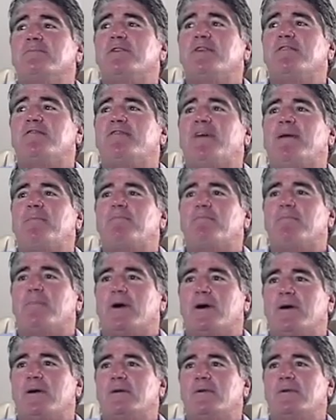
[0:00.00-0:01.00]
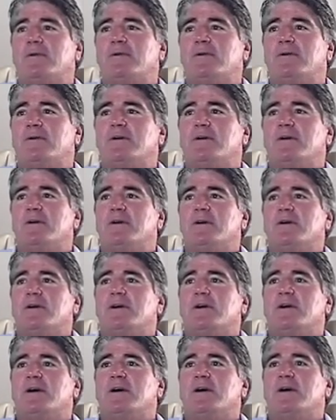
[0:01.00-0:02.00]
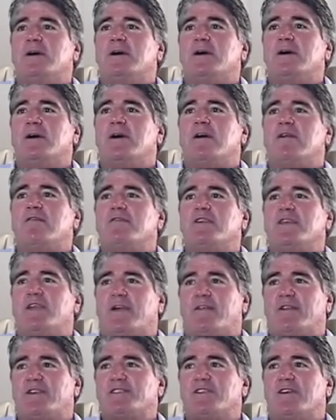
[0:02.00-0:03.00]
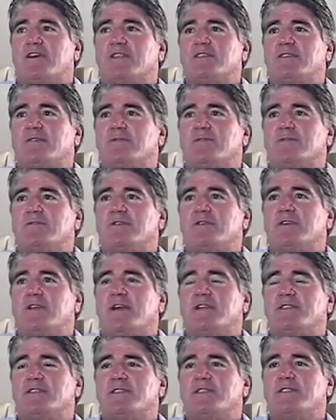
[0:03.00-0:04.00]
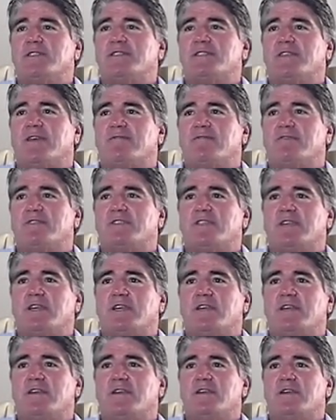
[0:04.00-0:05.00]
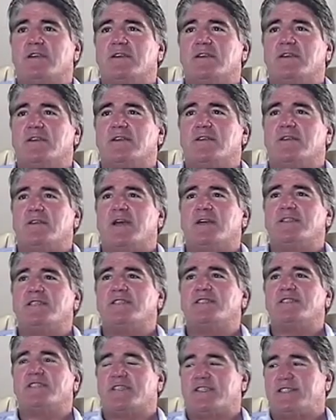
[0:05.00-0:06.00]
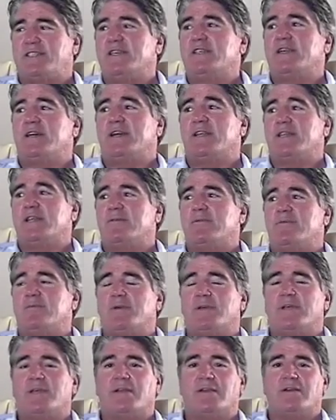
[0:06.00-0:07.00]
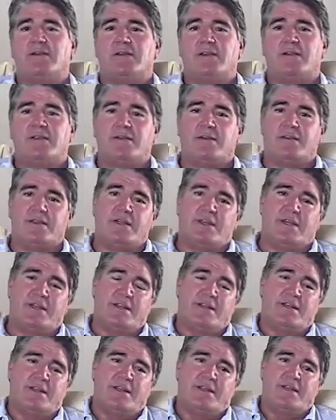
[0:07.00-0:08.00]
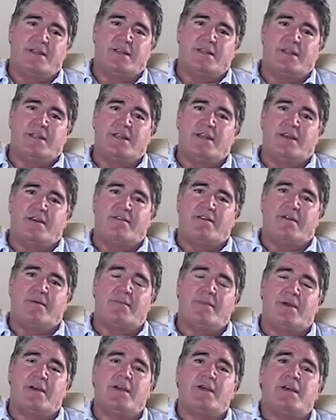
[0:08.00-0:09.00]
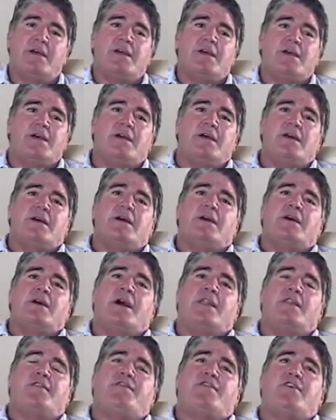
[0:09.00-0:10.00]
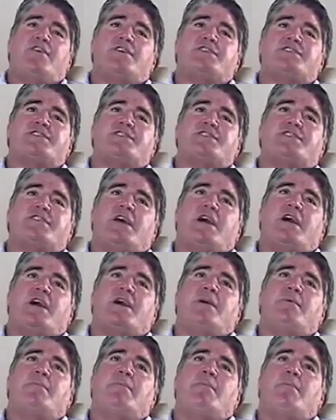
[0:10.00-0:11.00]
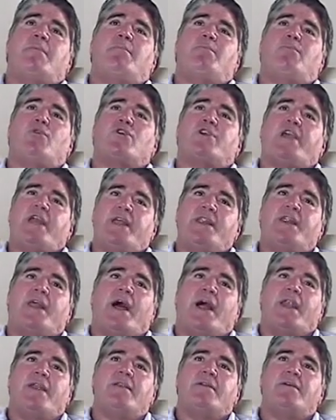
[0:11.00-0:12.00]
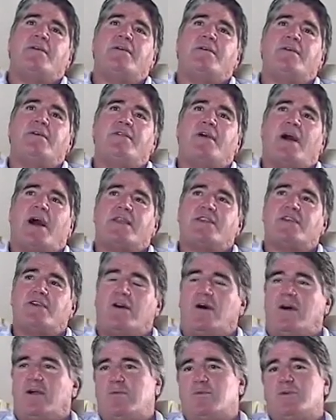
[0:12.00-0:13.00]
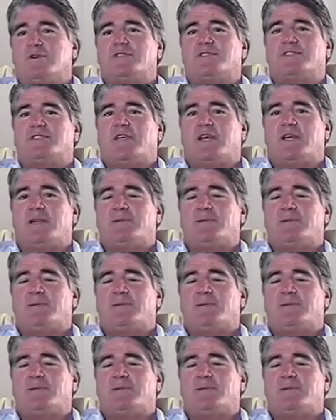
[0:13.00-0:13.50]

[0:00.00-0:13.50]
November of the year I started, which was in 1970. 1969 that would be, in November. And the first booking then that I'd got was